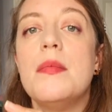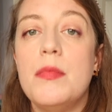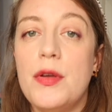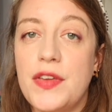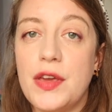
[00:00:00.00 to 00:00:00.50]

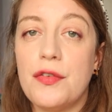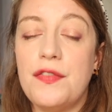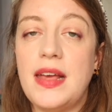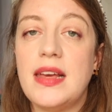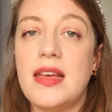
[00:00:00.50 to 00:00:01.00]
moving your
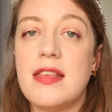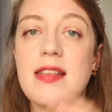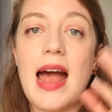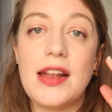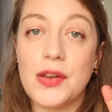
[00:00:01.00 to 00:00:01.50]

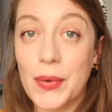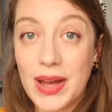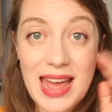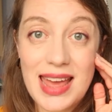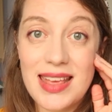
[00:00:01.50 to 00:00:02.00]
fingers and your
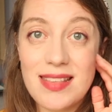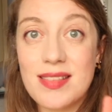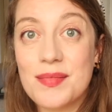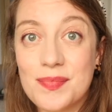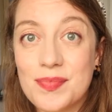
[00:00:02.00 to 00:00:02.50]
ears.